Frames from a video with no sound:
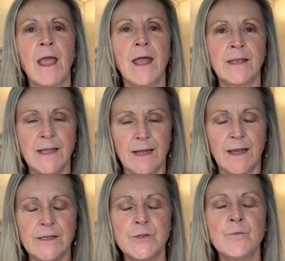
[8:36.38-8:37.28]
And yet
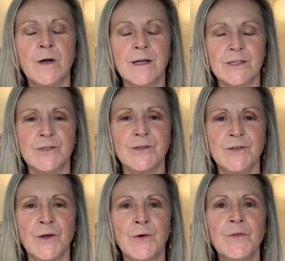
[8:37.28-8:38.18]
I do want you to
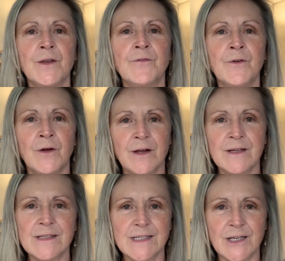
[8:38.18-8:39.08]
know that if you are
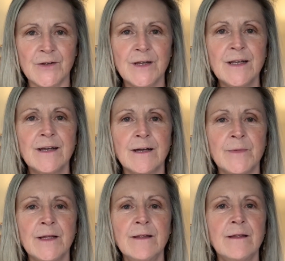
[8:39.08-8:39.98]
considering
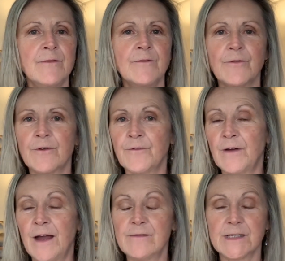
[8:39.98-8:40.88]
coming, even for a
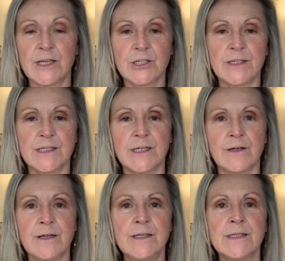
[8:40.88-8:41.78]
5-session
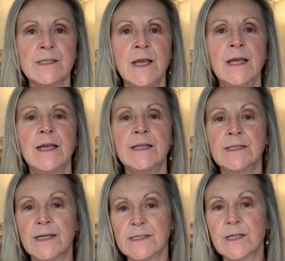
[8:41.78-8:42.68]
series, it
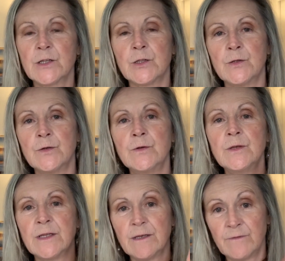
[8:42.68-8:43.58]
does include
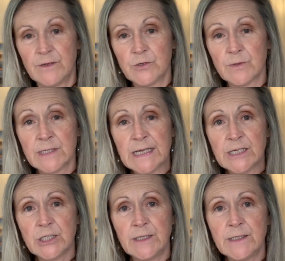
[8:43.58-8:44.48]
individual
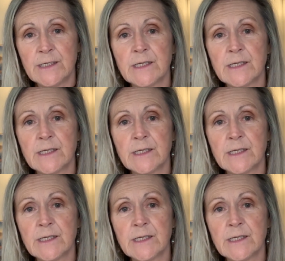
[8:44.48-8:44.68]
sessions